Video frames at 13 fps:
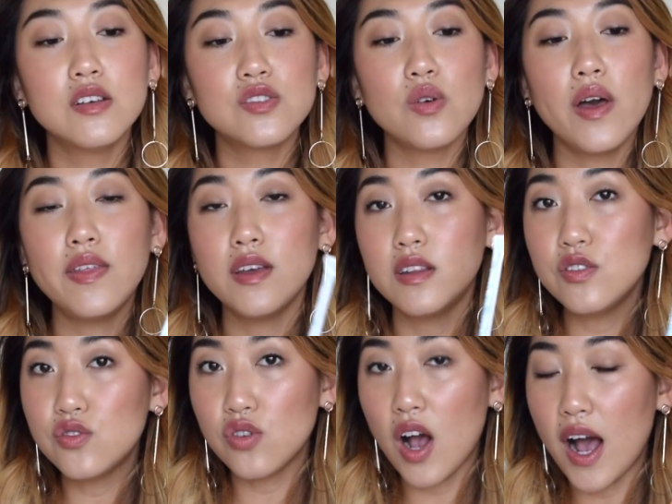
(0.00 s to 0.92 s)
So I think
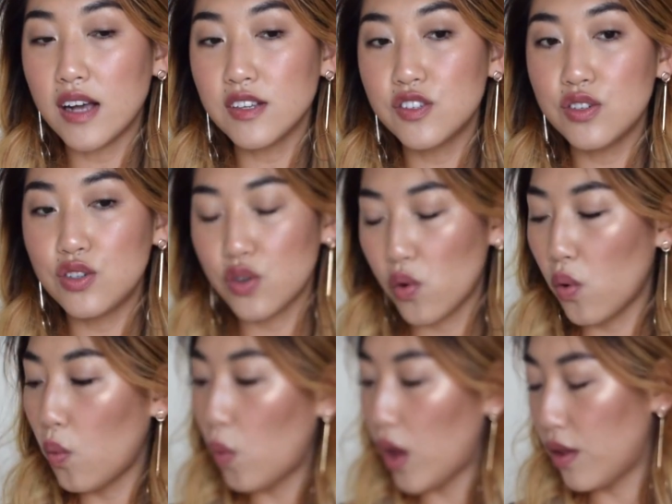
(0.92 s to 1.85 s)
this straw has to
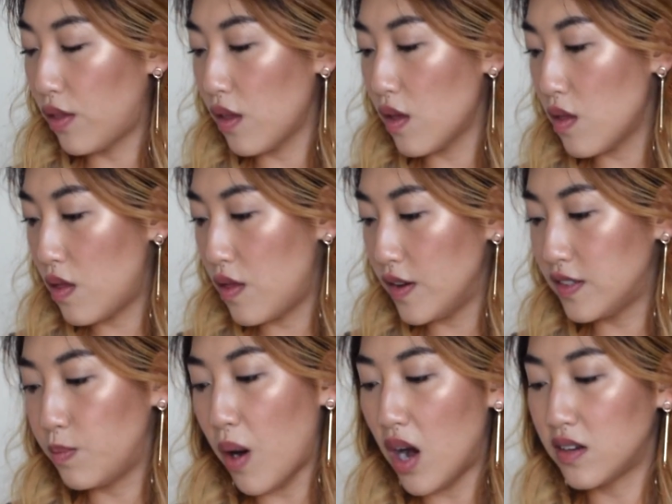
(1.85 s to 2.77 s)
do with
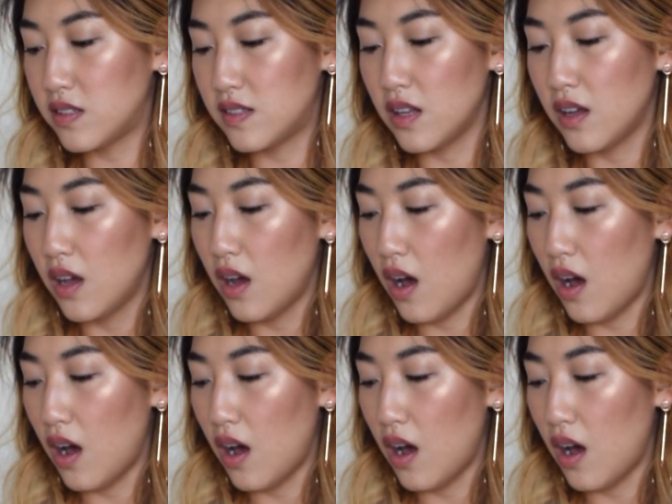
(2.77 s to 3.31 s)
this box